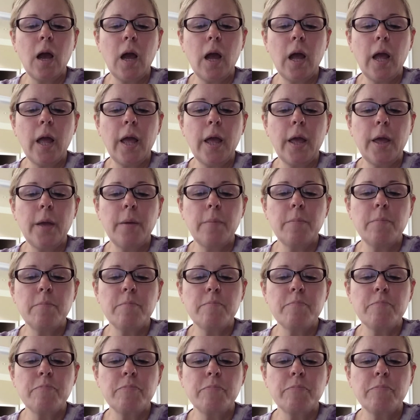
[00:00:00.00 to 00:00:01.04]
Um,
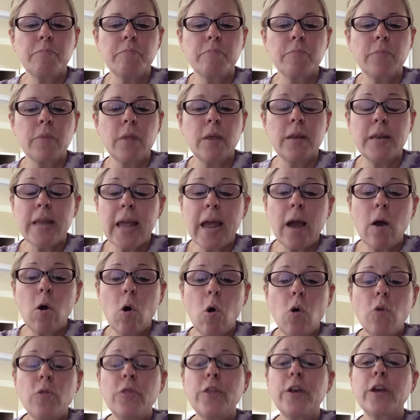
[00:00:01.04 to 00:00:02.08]

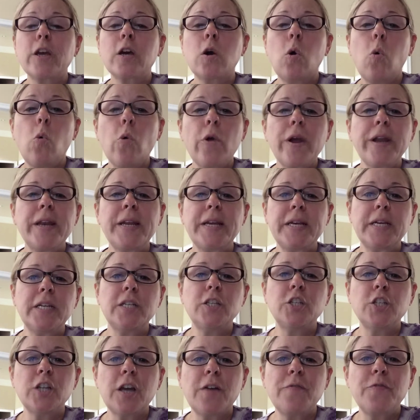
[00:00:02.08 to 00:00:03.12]
now on the
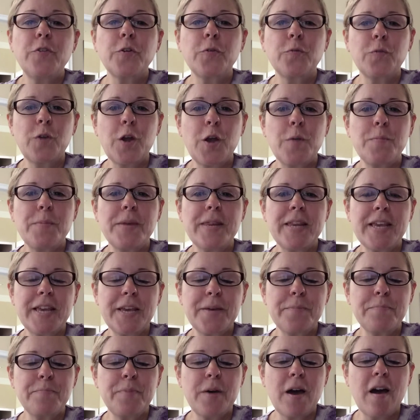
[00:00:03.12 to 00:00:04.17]
coinage of the Roman
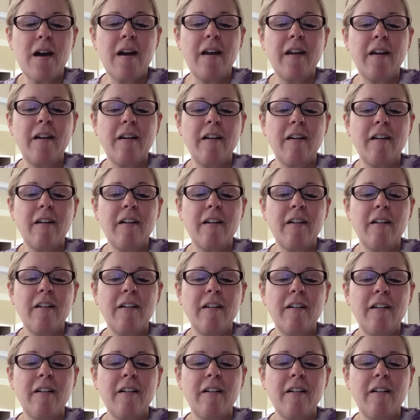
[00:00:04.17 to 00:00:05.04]
Empire,